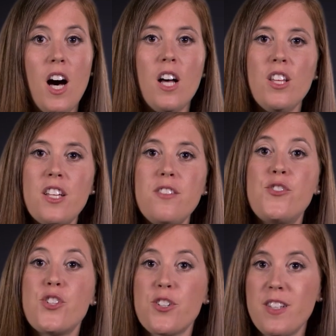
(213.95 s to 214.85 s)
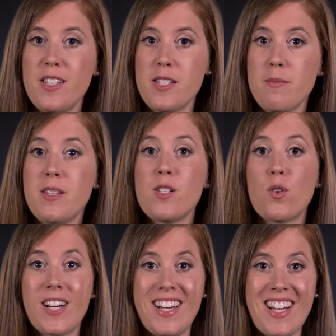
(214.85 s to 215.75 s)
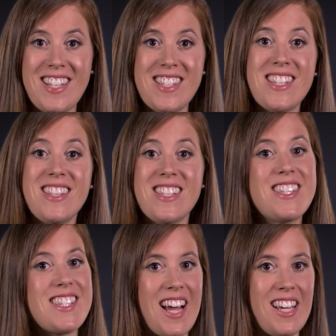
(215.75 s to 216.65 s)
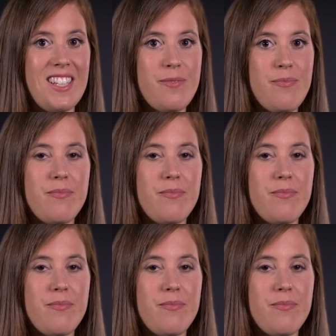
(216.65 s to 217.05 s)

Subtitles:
A lot of journalism is organized in this style.